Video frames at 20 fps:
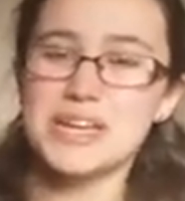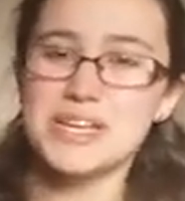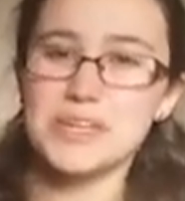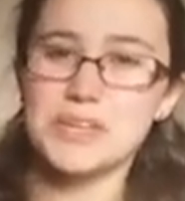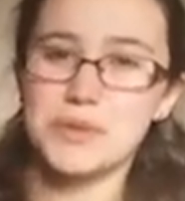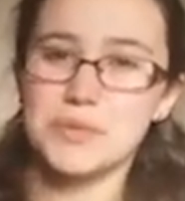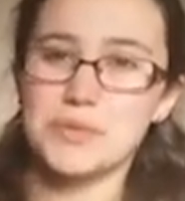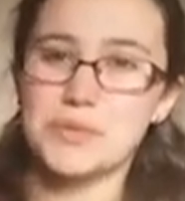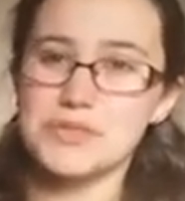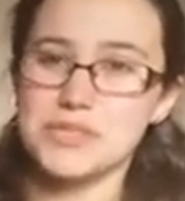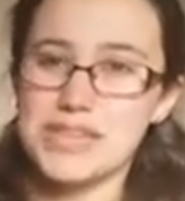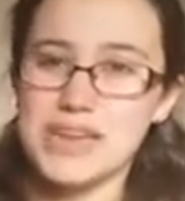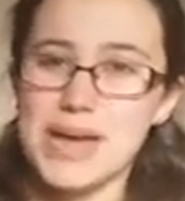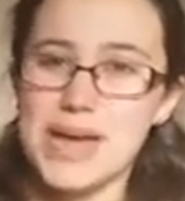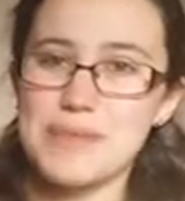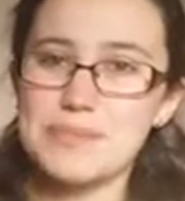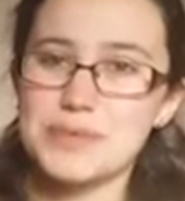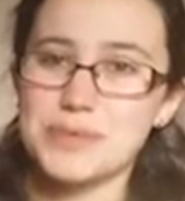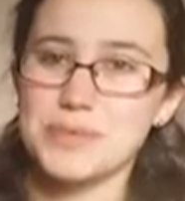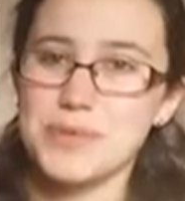you know, what's going to
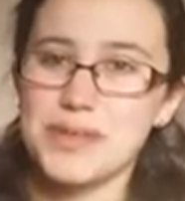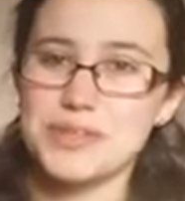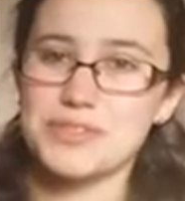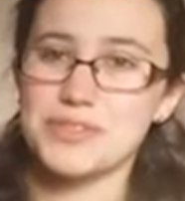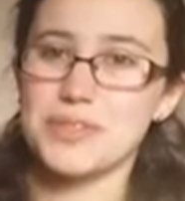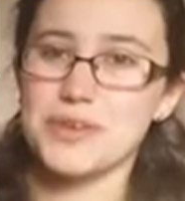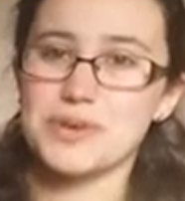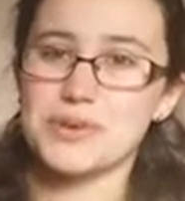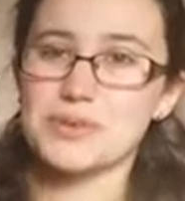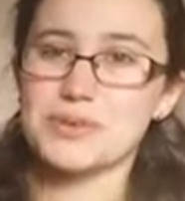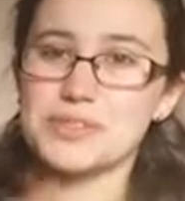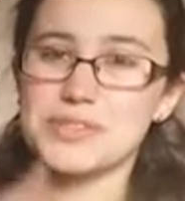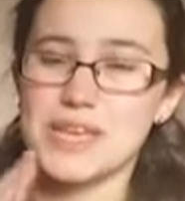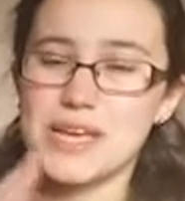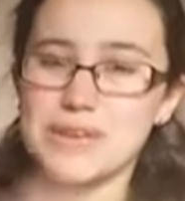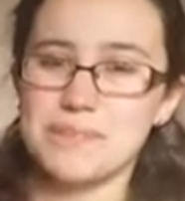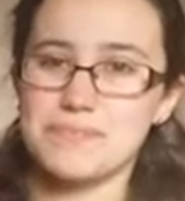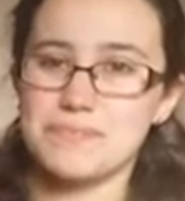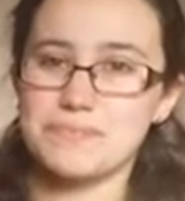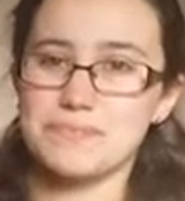happen when those
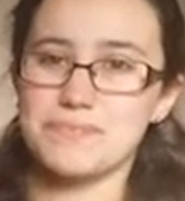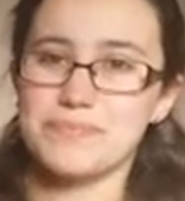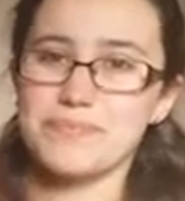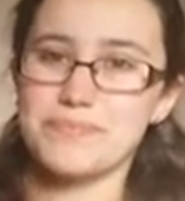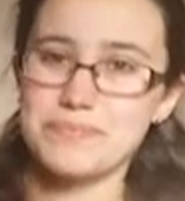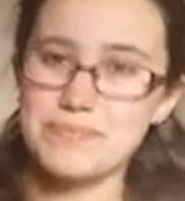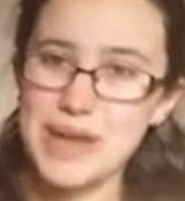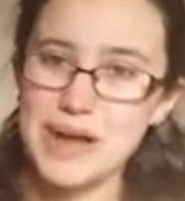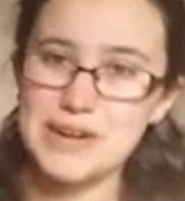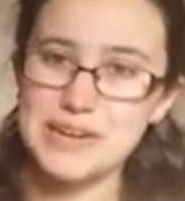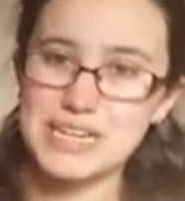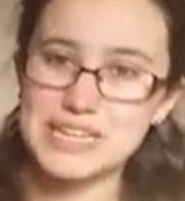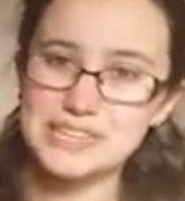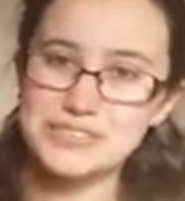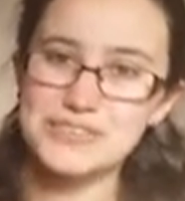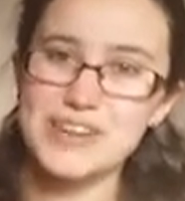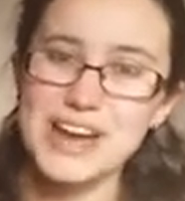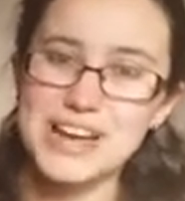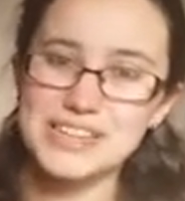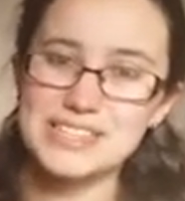um, parallel
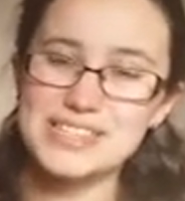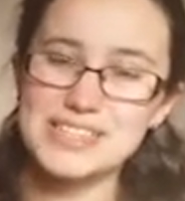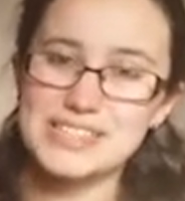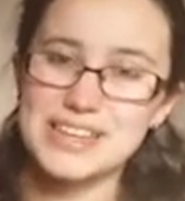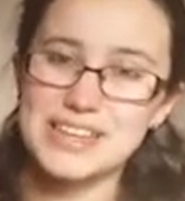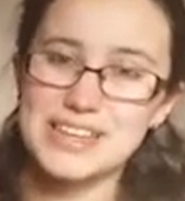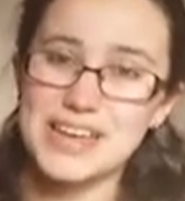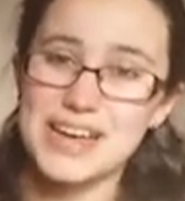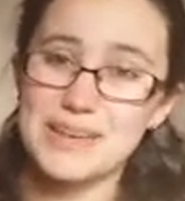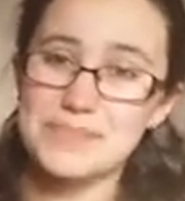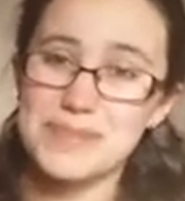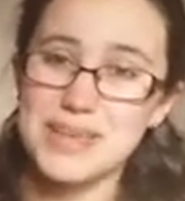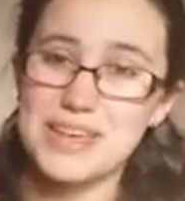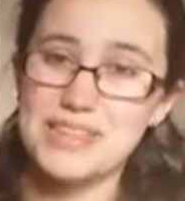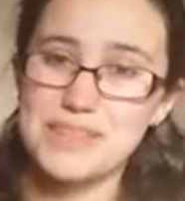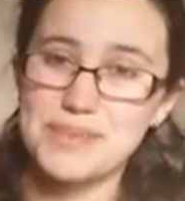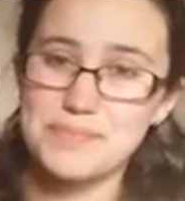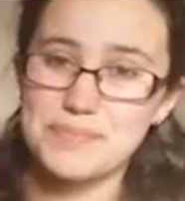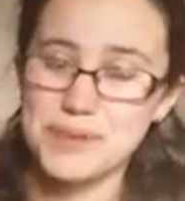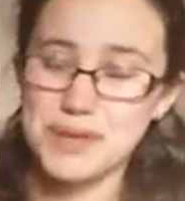tracks um,
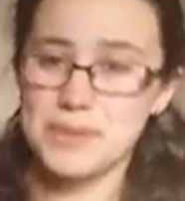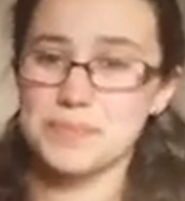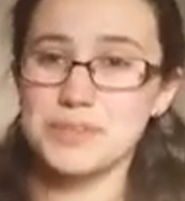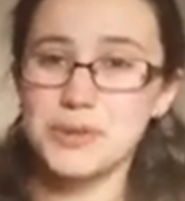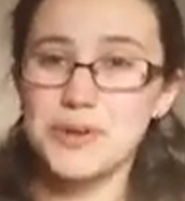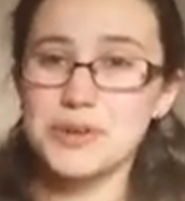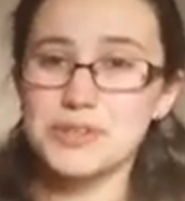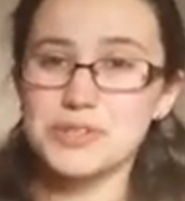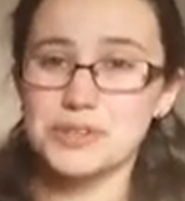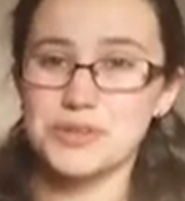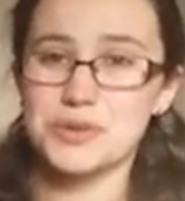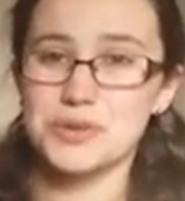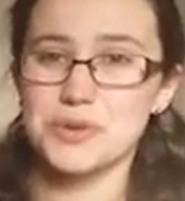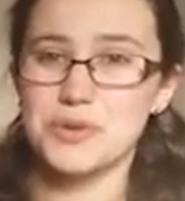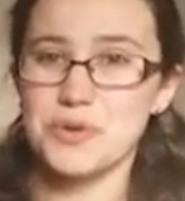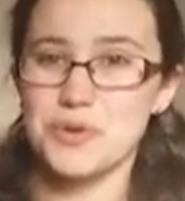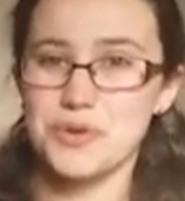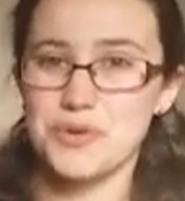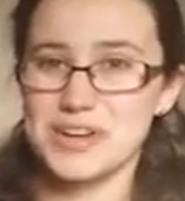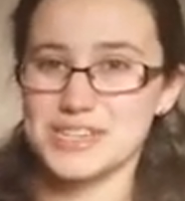either become blocked or,
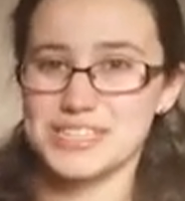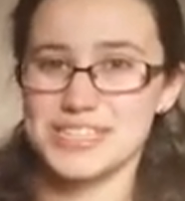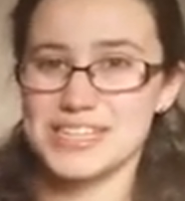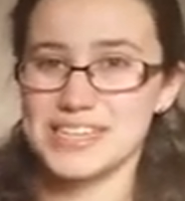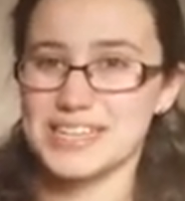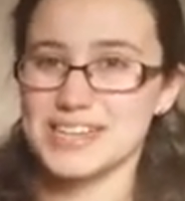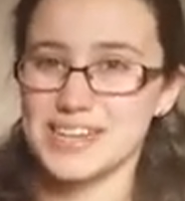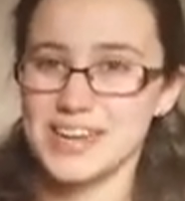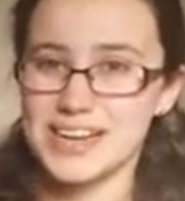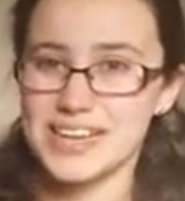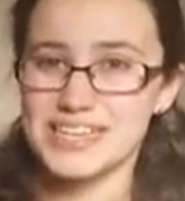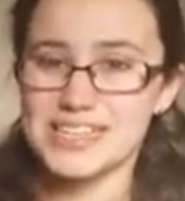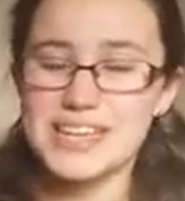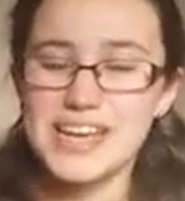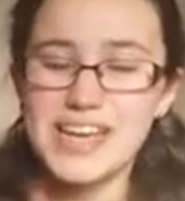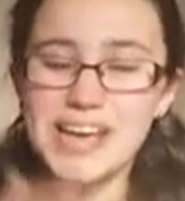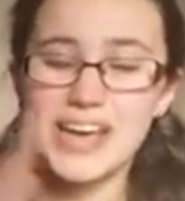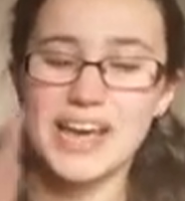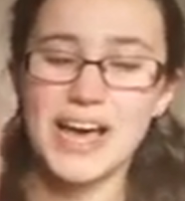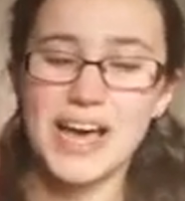or actually collide.
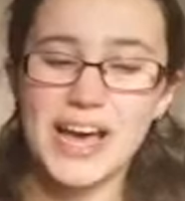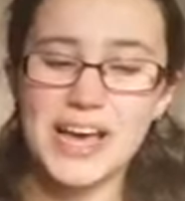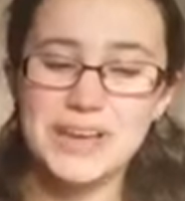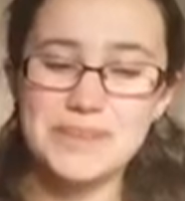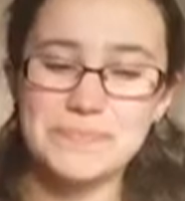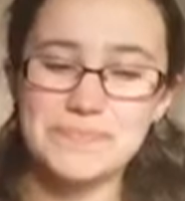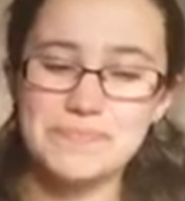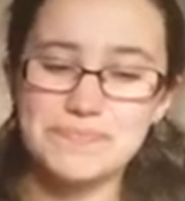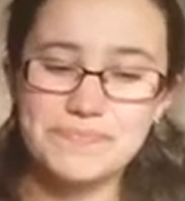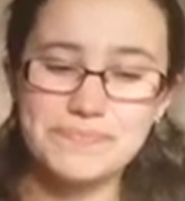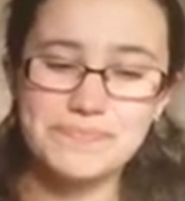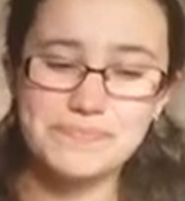Um,